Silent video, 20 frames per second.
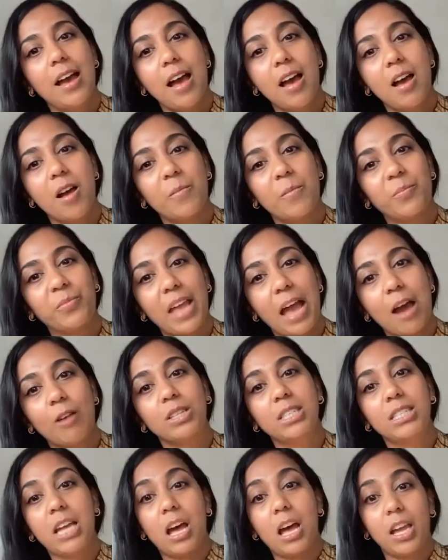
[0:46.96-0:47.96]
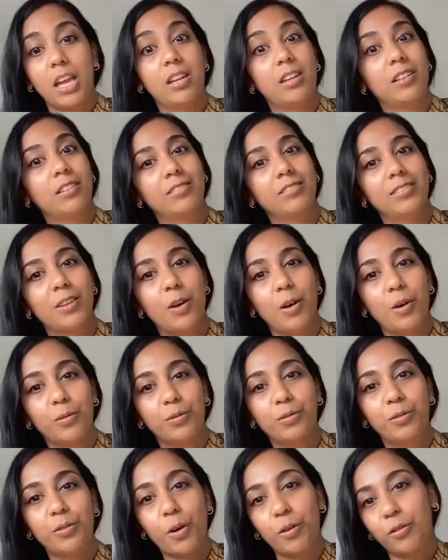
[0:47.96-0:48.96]
um, outside
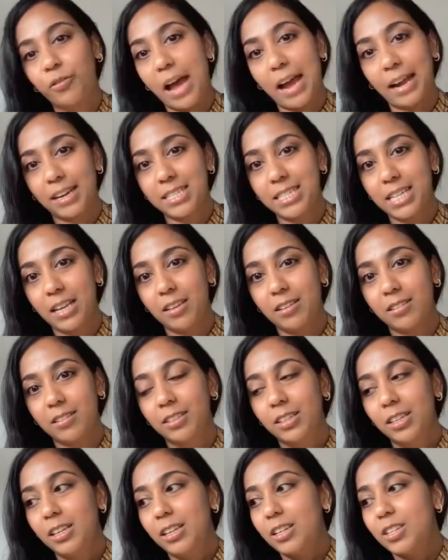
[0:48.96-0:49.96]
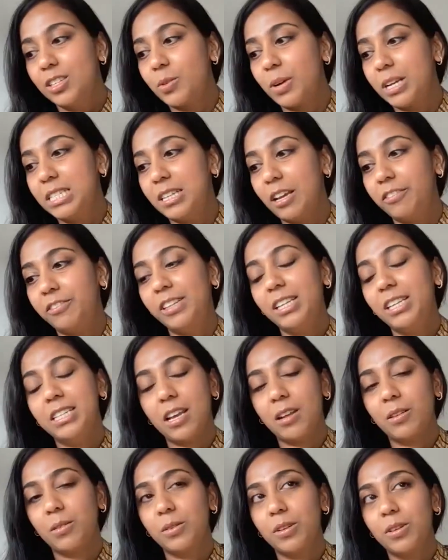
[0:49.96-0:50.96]
of of acting. So I definitely
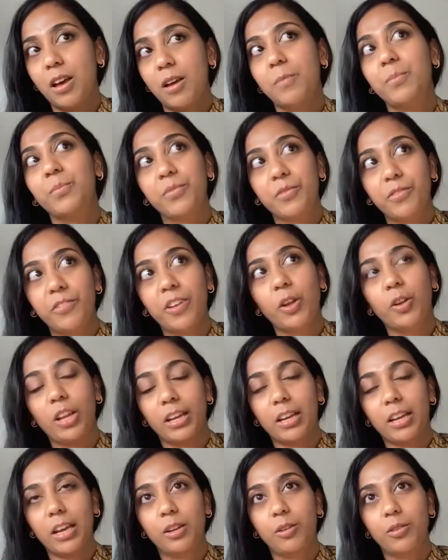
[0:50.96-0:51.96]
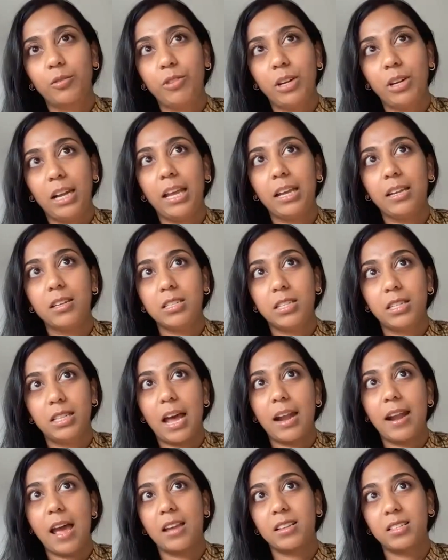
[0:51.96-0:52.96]
dealt, um, felt like I could relate to
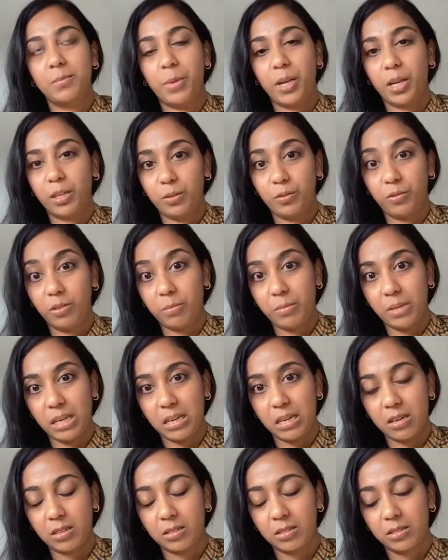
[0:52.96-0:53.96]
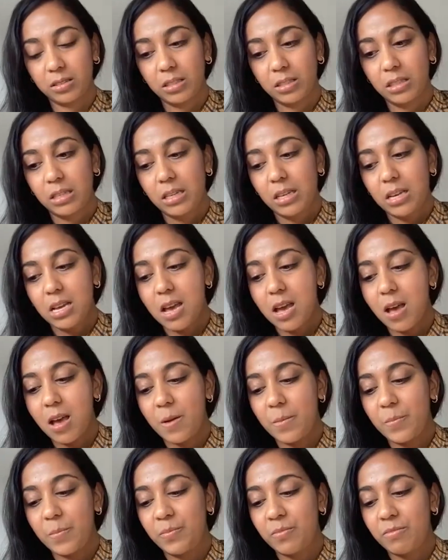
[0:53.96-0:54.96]
that aspect of Amina.
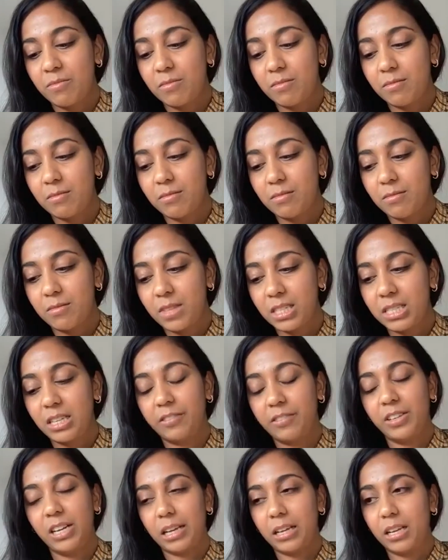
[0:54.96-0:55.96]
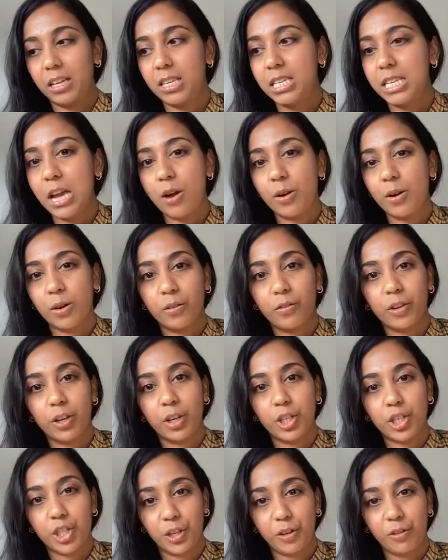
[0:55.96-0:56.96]
Um, there's definitely like a younger
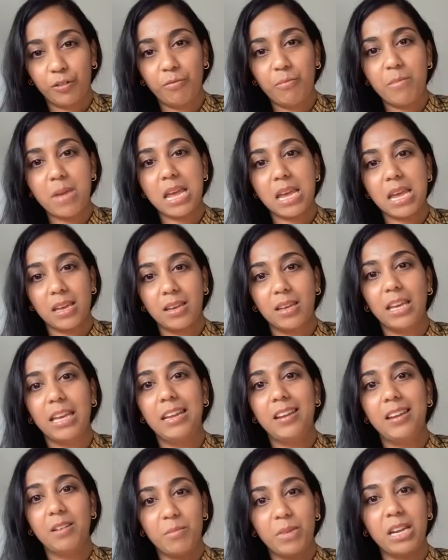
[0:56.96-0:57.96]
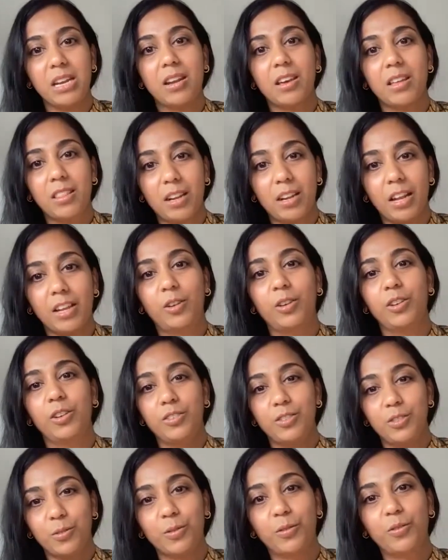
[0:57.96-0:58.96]
version of me in Amina that I
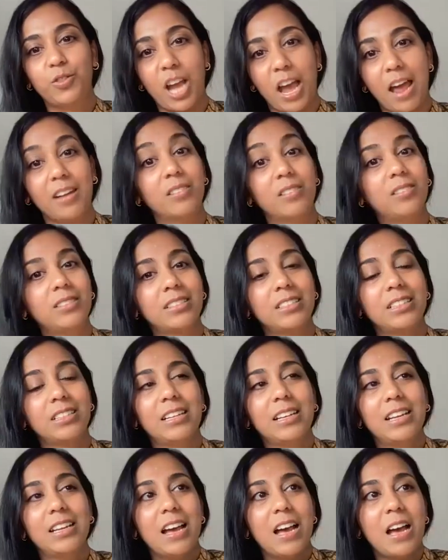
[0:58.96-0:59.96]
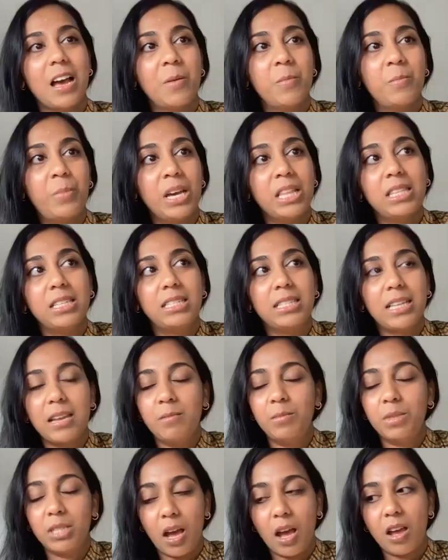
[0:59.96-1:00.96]
could sort of channel, um, but at the
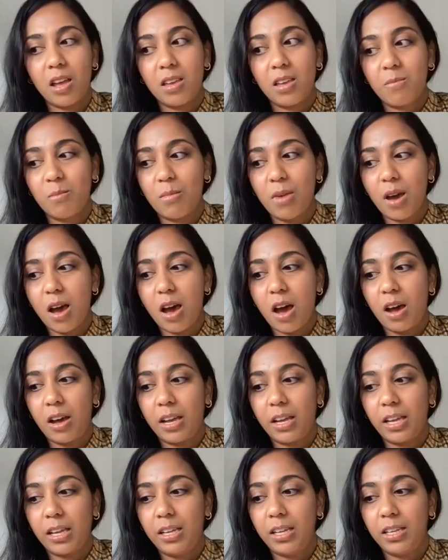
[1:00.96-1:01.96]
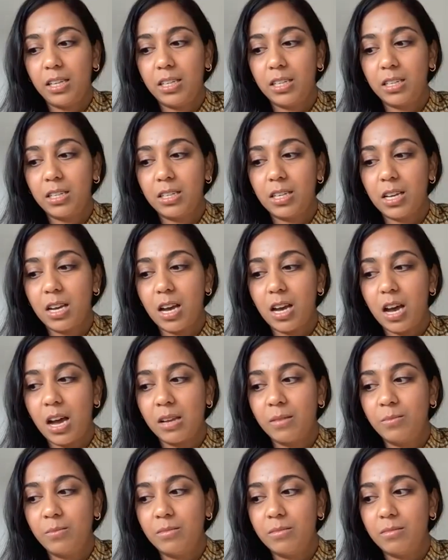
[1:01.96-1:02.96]
same time, I
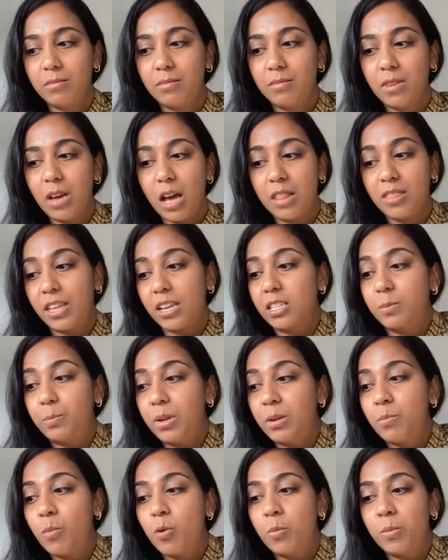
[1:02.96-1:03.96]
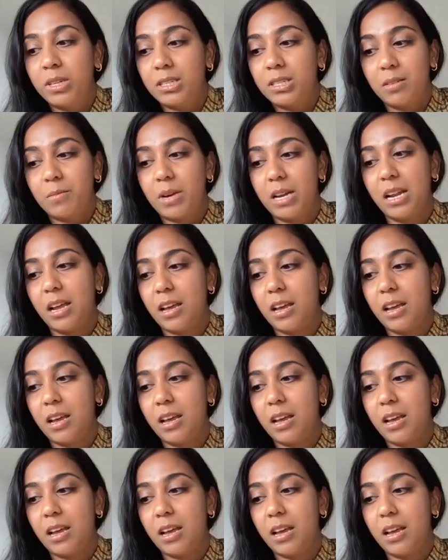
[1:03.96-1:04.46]
I'm there's been moments in my